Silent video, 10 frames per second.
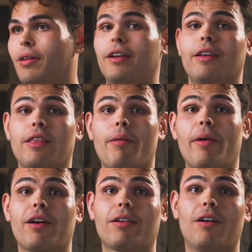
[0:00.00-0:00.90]
I take that
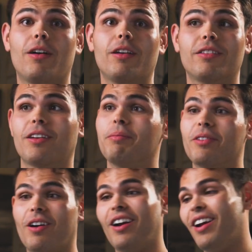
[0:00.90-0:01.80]
back. I'm
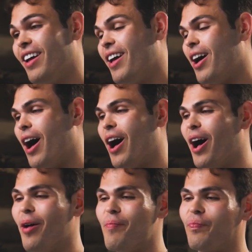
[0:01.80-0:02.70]

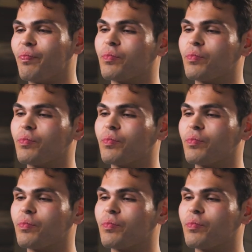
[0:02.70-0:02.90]
sorry.